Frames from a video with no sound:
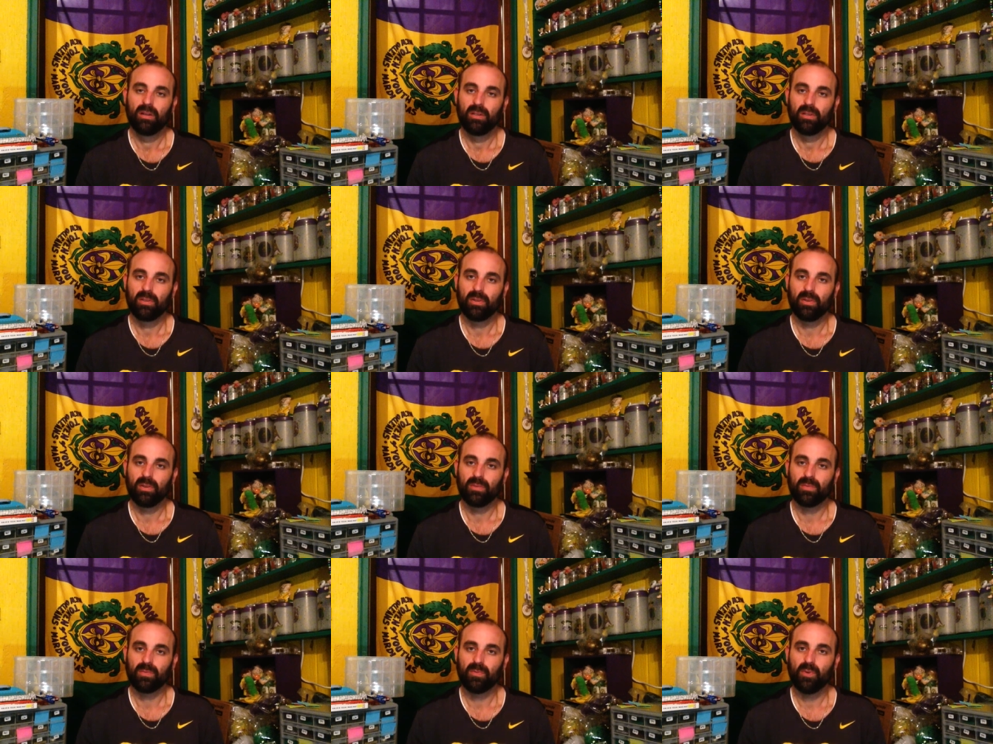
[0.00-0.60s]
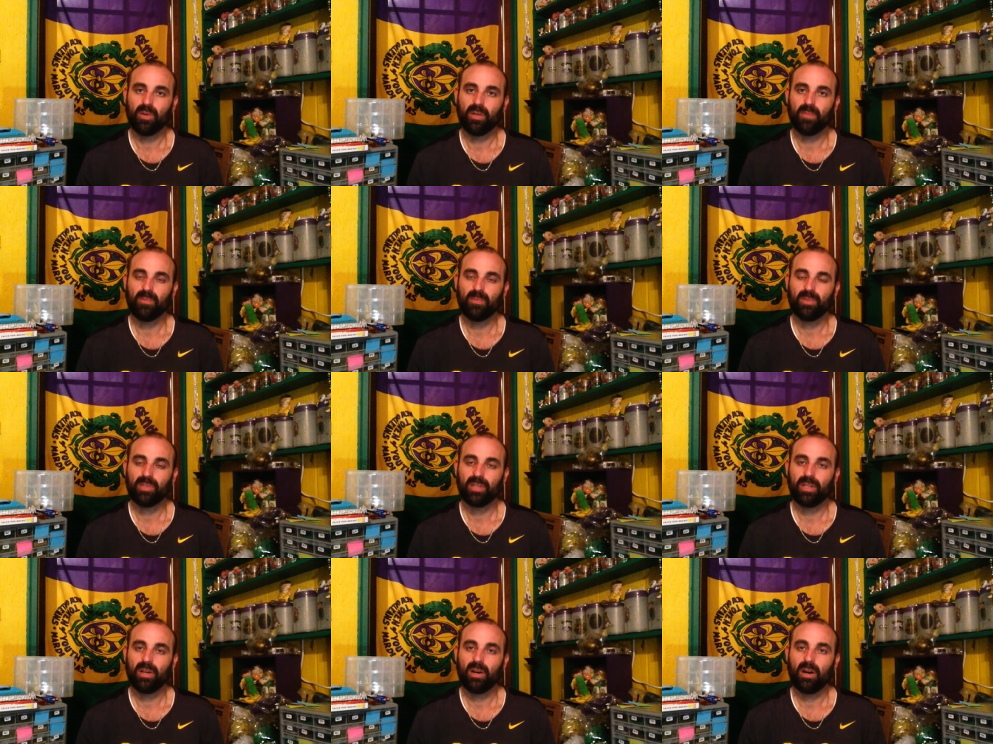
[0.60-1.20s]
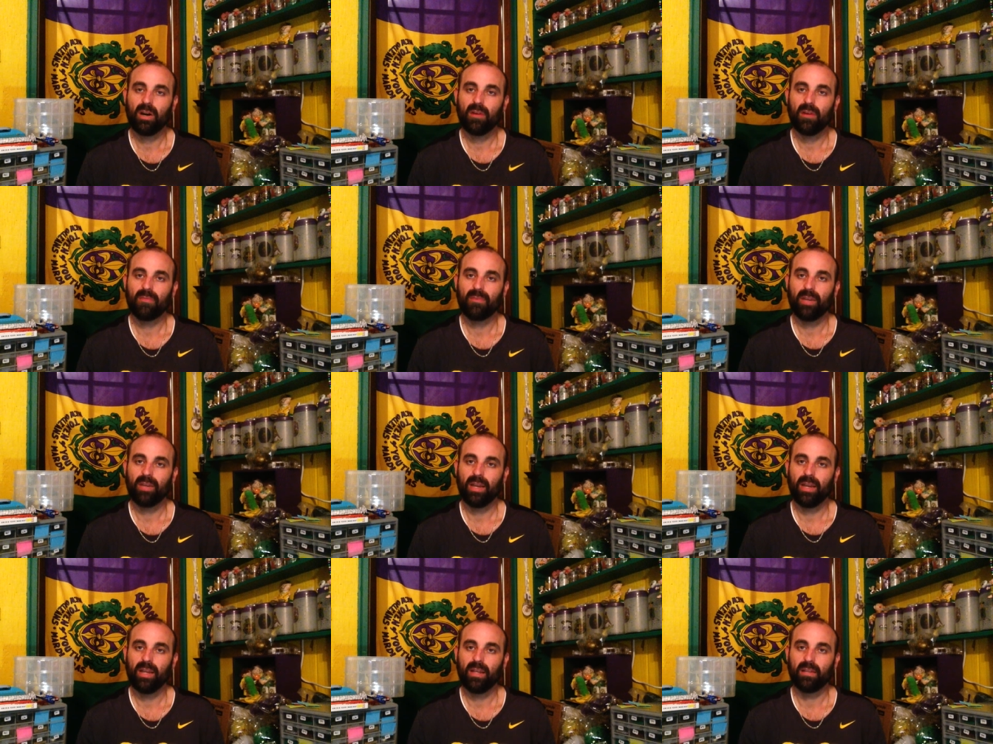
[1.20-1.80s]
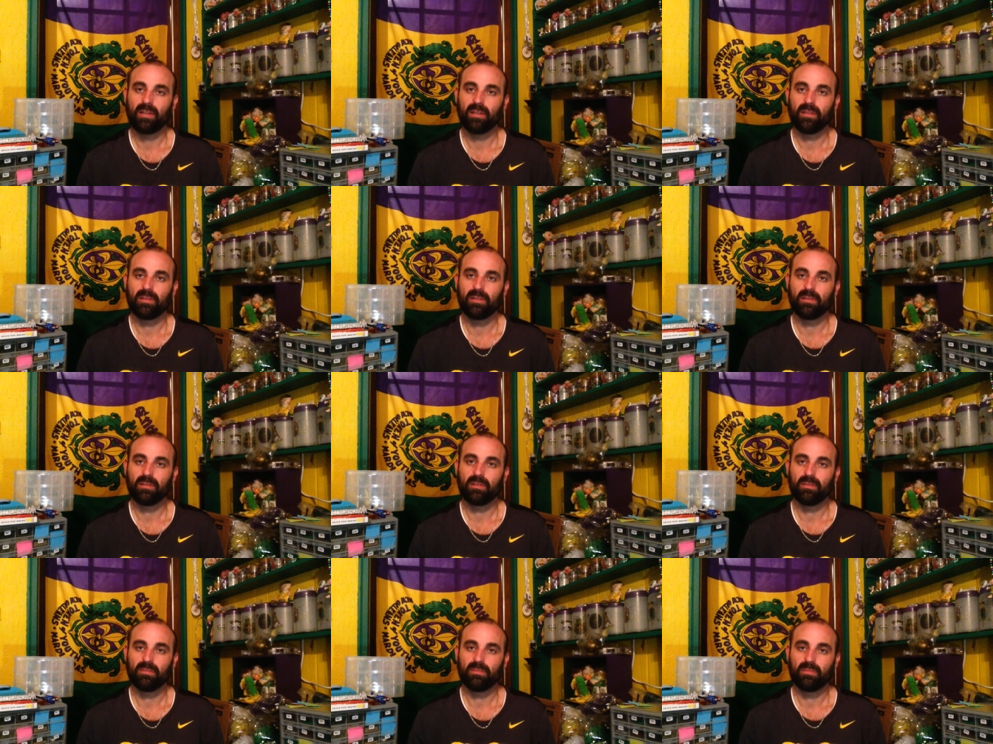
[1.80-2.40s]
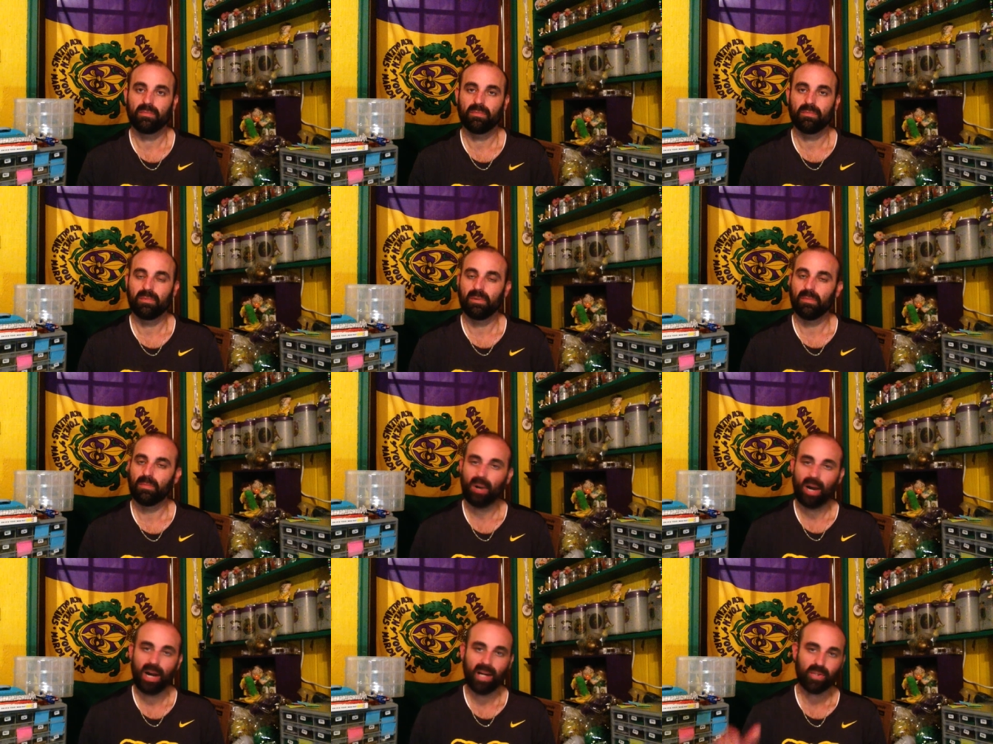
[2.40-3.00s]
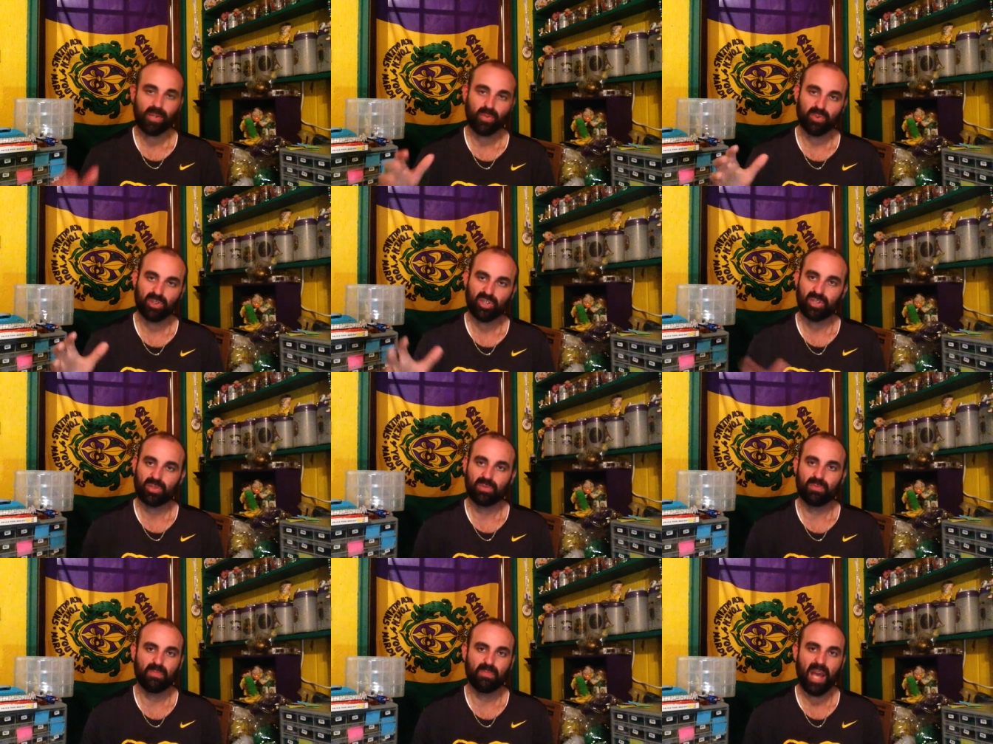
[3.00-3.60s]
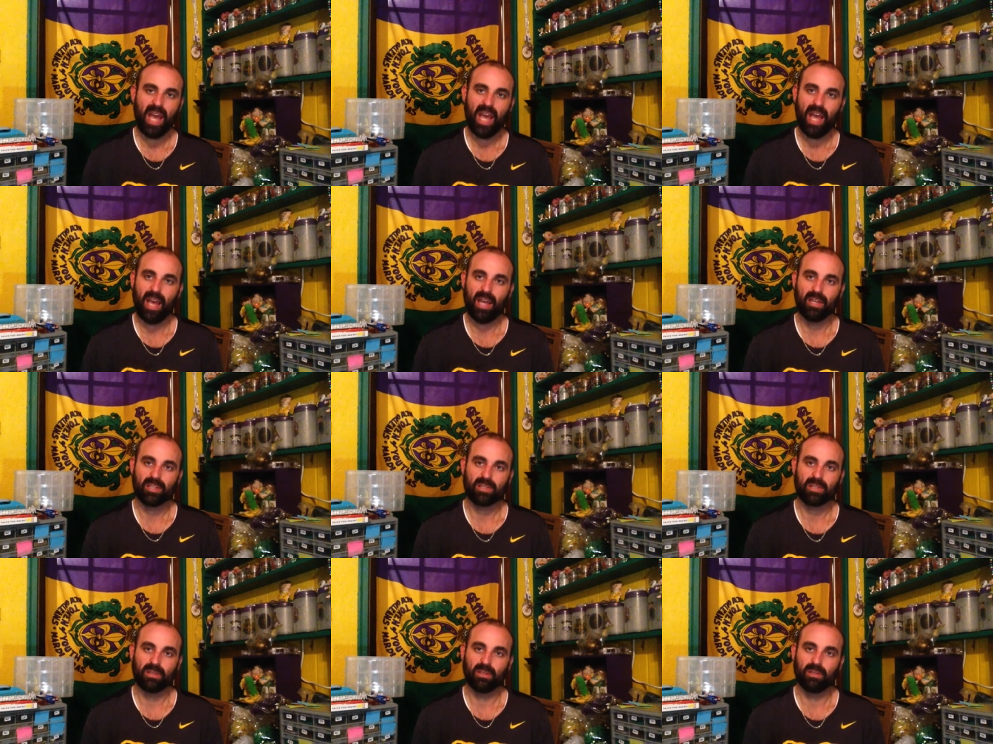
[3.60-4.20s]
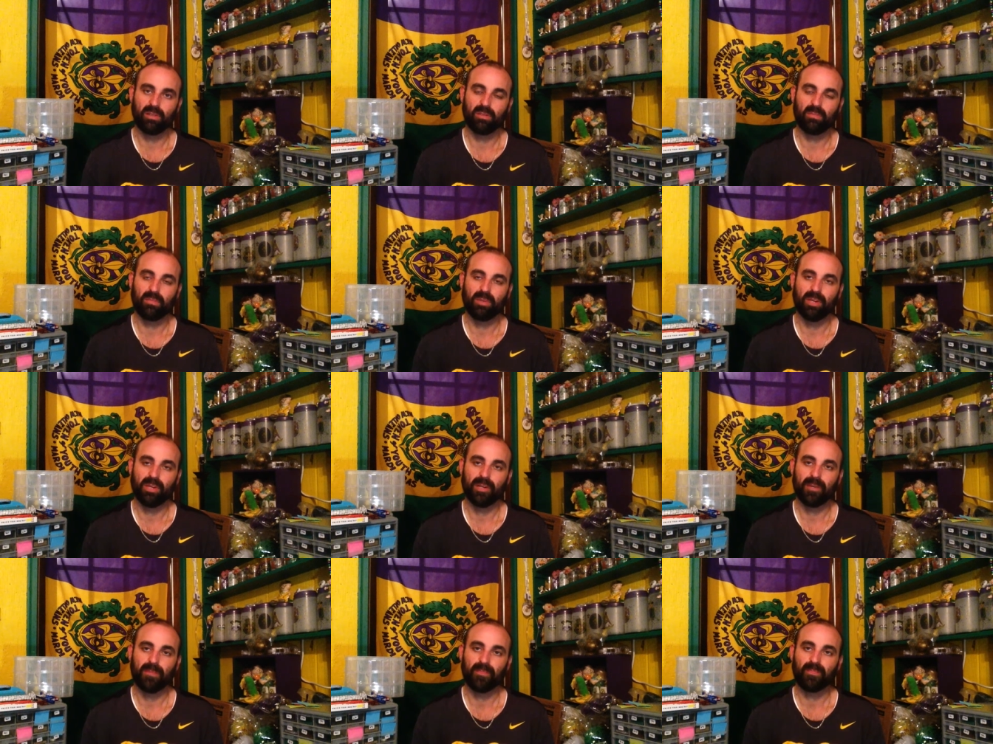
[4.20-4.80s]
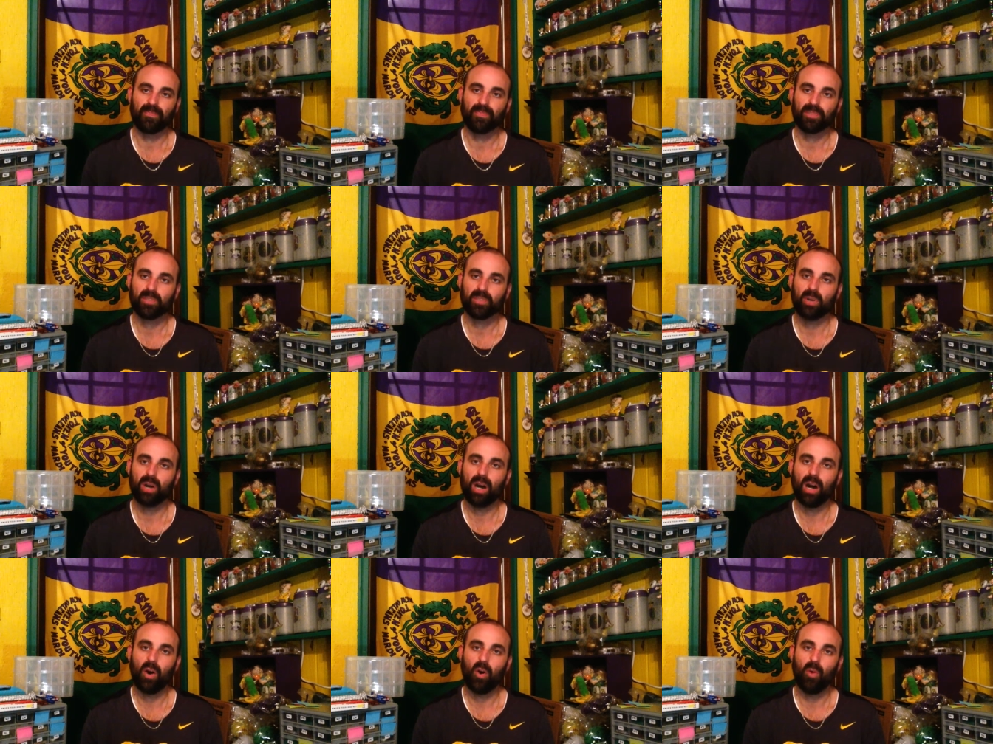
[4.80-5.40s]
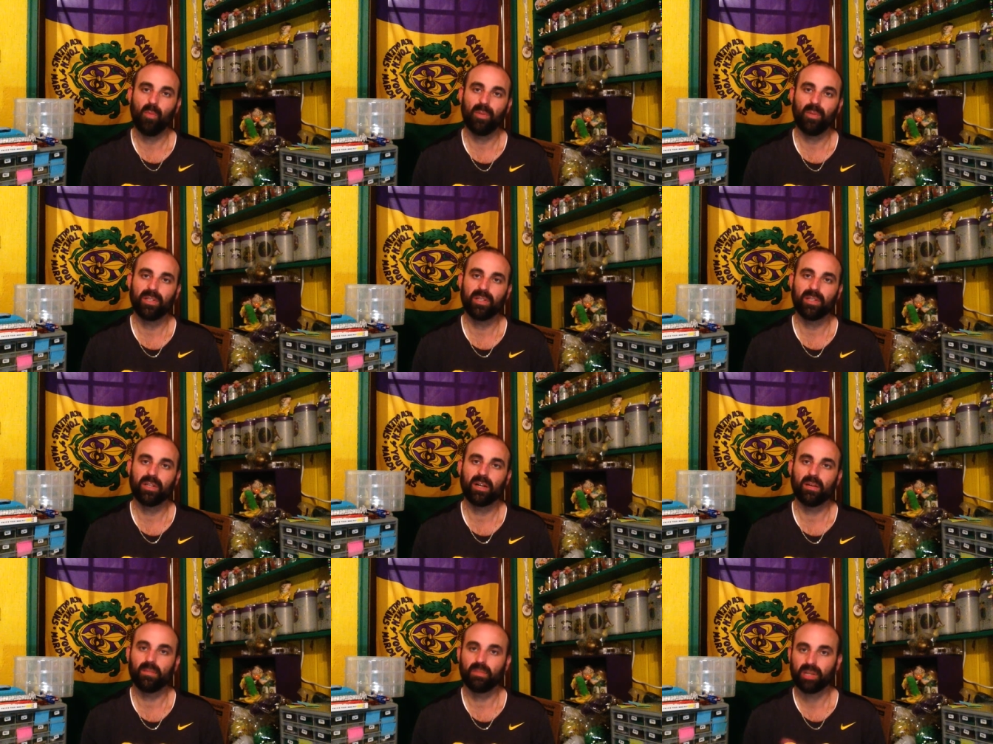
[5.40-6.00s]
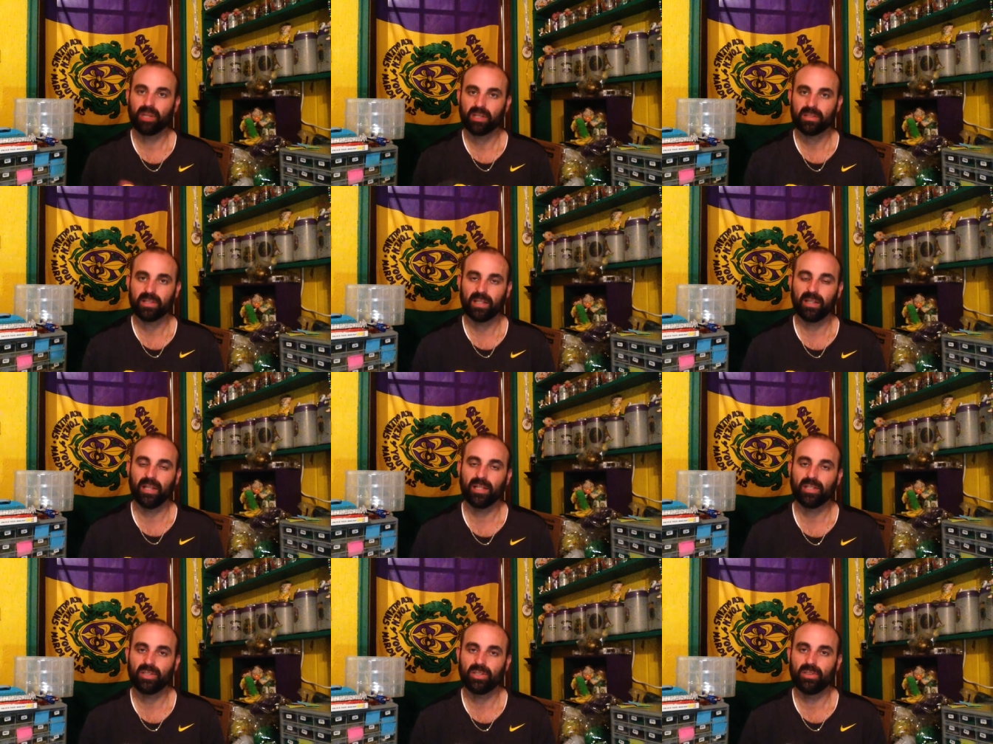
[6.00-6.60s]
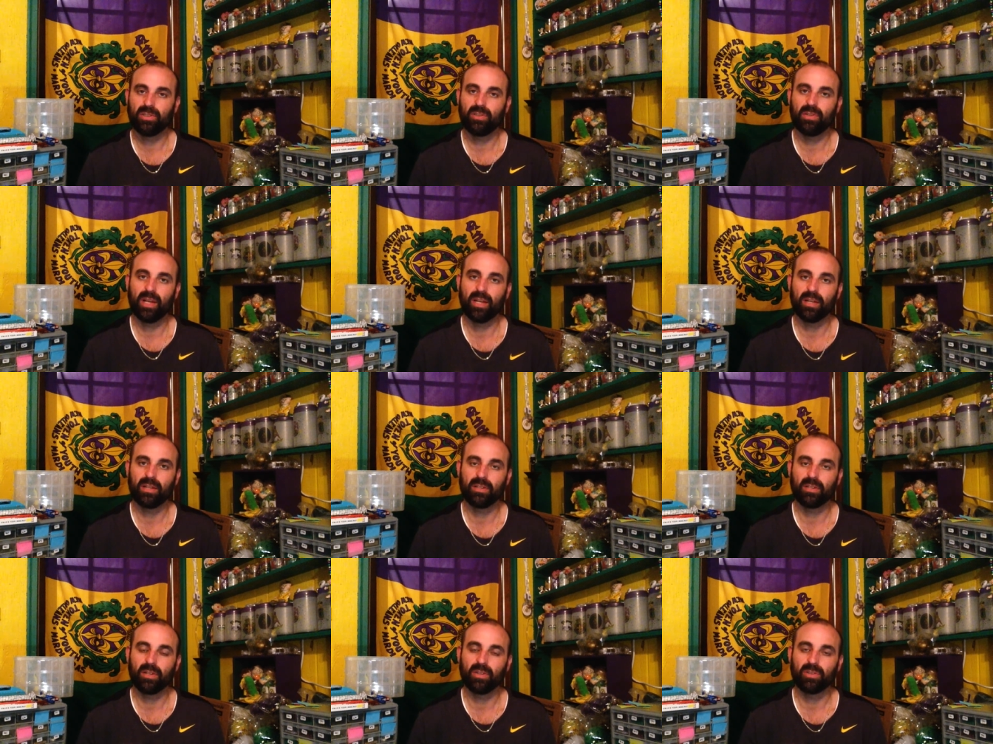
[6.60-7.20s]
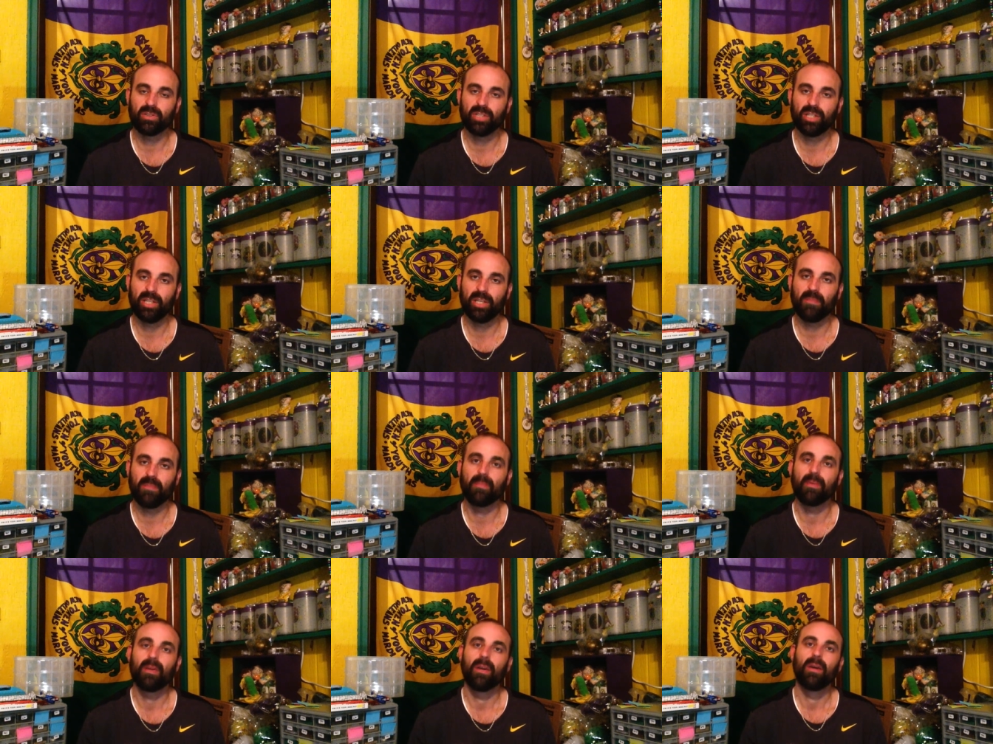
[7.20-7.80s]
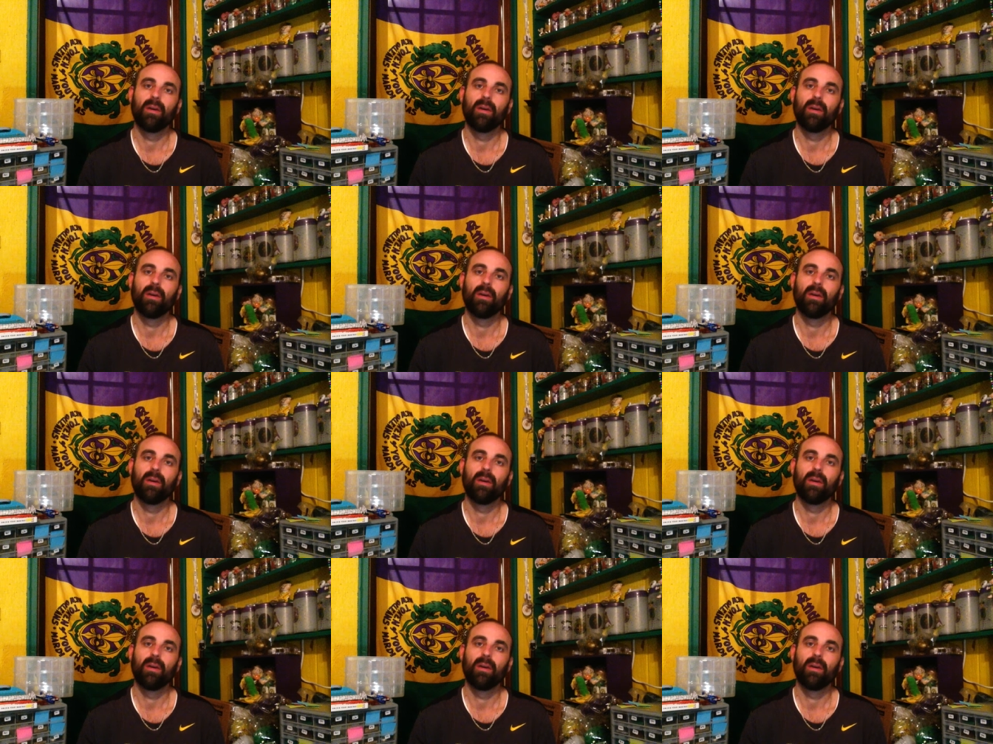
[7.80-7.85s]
So it was 40% off and the box was smashed a little bit. So I opened it up because they let you do that in dirt cheap.